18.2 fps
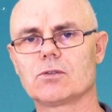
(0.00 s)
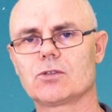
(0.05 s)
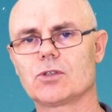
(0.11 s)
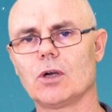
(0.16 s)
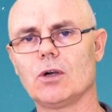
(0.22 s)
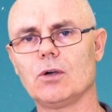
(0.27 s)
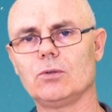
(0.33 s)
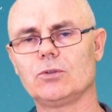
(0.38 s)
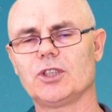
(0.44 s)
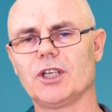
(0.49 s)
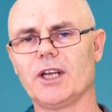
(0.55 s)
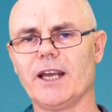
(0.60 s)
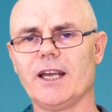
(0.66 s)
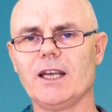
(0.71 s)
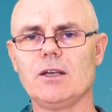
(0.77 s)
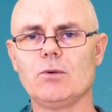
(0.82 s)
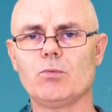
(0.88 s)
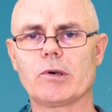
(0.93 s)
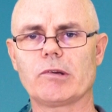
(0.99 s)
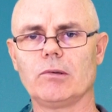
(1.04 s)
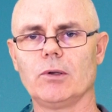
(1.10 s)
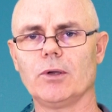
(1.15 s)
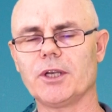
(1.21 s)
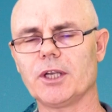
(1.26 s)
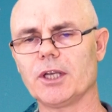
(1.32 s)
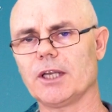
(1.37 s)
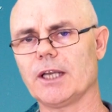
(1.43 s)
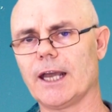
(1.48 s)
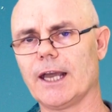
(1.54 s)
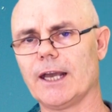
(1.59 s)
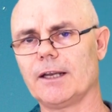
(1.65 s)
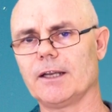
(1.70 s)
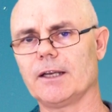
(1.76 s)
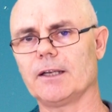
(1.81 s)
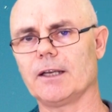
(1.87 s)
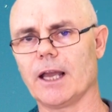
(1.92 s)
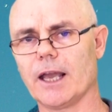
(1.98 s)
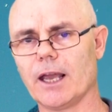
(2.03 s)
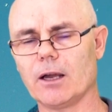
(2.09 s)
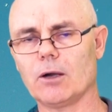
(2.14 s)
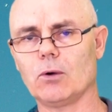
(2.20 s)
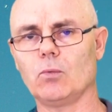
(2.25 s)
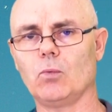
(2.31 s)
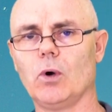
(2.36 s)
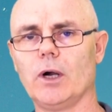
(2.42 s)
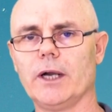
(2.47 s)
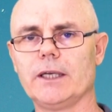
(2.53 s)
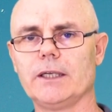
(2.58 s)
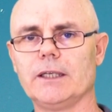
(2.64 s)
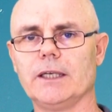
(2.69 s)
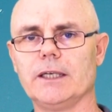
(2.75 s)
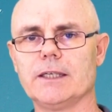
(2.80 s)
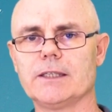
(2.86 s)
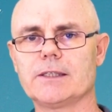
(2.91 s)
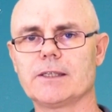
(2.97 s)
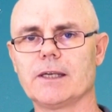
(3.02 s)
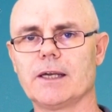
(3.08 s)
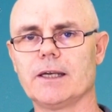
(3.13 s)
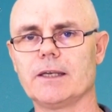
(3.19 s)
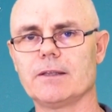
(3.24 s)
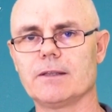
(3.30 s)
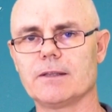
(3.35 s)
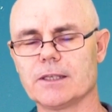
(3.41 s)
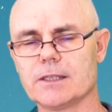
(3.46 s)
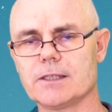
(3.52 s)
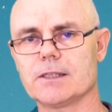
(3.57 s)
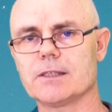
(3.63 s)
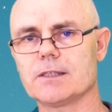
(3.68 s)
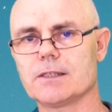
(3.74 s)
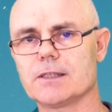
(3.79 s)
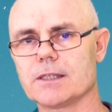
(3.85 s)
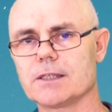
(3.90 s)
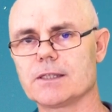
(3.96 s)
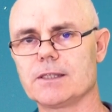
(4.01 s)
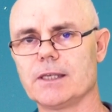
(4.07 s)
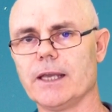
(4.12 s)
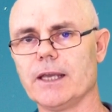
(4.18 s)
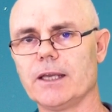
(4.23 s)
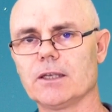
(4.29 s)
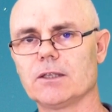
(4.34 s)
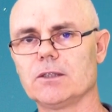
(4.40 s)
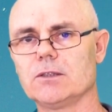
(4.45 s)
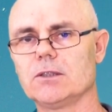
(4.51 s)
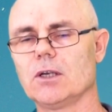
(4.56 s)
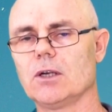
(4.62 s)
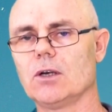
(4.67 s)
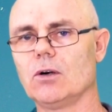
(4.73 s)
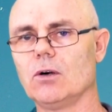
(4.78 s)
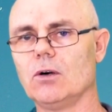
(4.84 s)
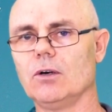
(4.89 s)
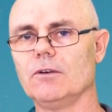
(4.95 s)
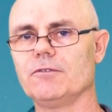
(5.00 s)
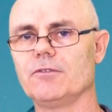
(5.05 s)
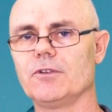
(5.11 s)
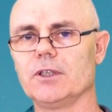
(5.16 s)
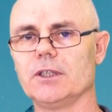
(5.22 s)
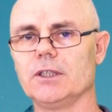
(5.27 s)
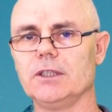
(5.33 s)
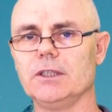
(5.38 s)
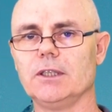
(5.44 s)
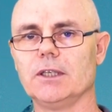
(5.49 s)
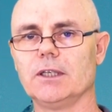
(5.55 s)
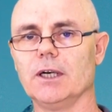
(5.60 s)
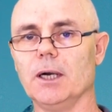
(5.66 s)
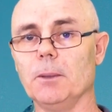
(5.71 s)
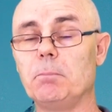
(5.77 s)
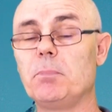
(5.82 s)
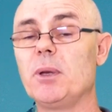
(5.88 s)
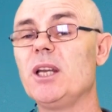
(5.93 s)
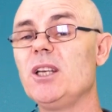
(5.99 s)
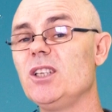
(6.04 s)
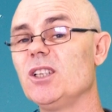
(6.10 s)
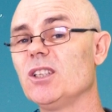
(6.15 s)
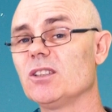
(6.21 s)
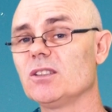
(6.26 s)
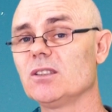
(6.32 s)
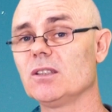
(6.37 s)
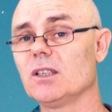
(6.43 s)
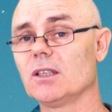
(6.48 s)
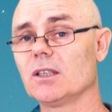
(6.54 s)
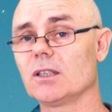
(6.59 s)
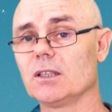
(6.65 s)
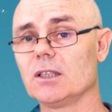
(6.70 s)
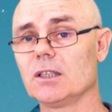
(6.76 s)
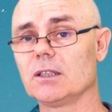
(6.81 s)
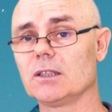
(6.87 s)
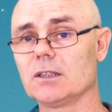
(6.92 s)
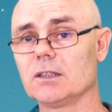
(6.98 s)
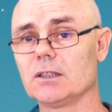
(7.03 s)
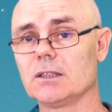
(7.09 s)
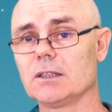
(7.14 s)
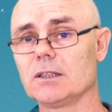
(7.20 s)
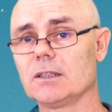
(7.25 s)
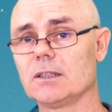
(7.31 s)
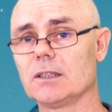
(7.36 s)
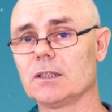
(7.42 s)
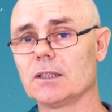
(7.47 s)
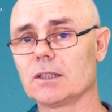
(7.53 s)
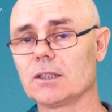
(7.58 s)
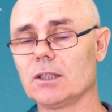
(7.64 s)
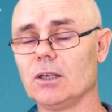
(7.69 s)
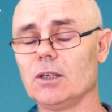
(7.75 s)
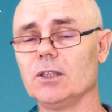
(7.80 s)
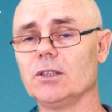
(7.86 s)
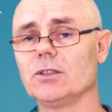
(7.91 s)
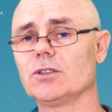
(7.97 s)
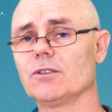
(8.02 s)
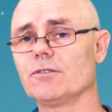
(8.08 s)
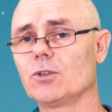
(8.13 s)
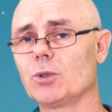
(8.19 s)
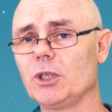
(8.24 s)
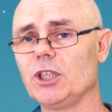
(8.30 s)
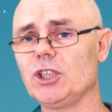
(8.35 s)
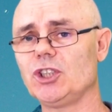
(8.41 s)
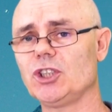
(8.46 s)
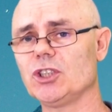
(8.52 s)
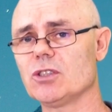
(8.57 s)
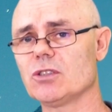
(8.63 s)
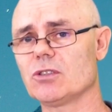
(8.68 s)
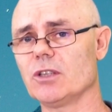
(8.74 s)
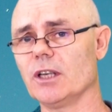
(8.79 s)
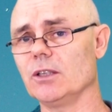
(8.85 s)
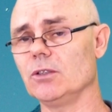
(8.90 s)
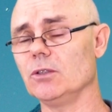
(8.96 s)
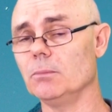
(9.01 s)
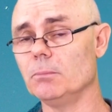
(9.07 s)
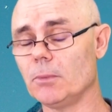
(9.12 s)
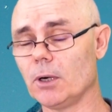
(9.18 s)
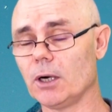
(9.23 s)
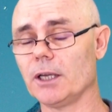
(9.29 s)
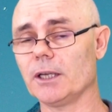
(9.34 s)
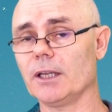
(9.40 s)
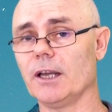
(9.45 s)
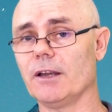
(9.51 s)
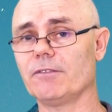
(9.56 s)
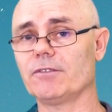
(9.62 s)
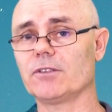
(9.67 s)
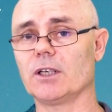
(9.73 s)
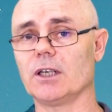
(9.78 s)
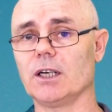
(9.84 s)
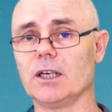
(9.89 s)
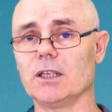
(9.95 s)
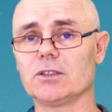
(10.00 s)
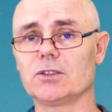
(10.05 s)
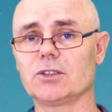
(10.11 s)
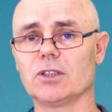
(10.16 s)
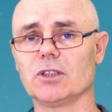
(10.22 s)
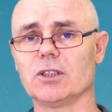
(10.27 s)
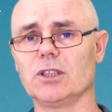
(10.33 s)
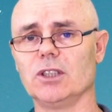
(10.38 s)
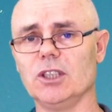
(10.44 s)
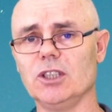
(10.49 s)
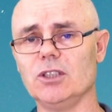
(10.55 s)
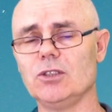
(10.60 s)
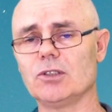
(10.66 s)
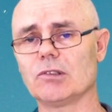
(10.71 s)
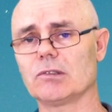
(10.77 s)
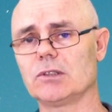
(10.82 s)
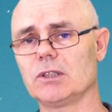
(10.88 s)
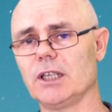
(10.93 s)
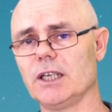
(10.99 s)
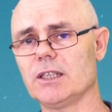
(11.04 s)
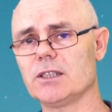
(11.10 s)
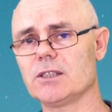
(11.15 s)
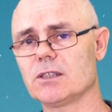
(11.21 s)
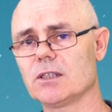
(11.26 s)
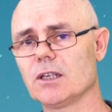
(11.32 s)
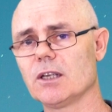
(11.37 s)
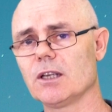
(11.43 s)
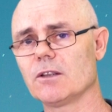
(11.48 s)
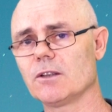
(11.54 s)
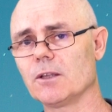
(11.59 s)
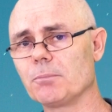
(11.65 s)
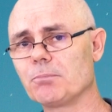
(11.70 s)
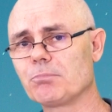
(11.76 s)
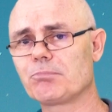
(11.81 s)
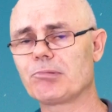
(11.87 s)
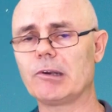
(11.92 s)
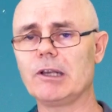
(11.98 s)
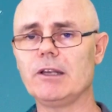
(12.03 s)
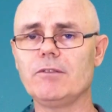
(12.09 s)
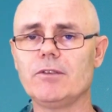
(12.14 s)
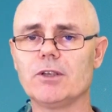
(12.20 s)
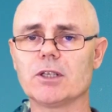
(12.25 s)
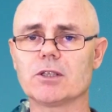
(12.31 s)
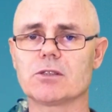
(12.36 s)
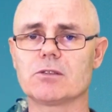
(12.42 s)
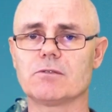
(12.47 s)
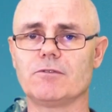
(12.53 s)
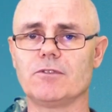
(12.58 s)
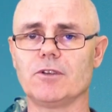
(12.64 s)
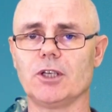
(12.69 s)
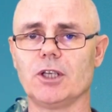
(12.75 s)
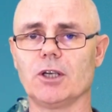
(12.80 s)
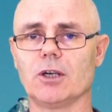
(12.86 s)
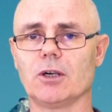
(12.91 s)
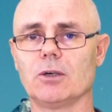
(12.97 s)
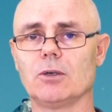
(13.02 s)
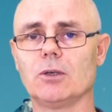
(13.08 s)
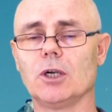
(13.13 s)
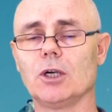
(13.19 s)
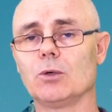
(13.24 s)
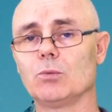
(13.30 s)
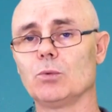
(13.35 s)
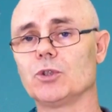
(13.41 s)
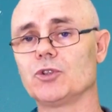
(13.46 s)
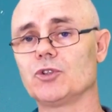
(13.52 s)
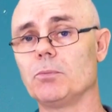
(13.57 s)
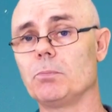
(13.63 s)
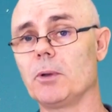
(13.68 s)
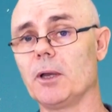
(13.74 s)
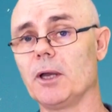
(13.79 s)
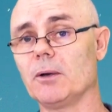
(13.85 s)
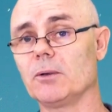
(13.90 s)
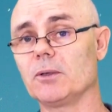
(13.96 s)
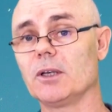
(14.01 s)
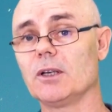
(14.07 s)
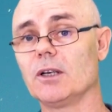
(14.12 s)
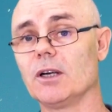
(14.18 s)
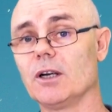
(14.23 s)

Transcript: So today we're looking at an outweigh essay. This is the second of the opinion kinds of questions that you might have to answer in your test. The previous video was about